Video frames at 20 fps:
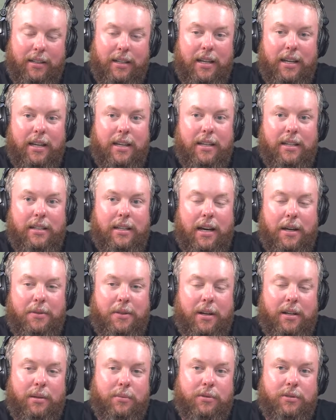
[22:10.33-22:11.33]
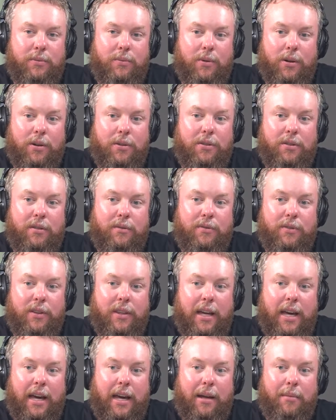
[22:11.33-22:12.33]
it, I thought it was worth it for
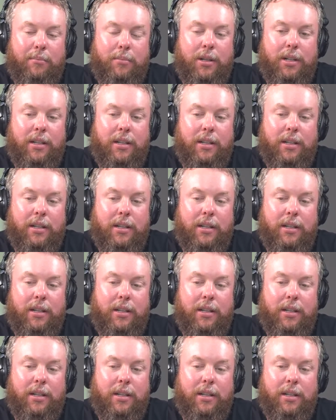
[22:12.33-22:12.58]
that.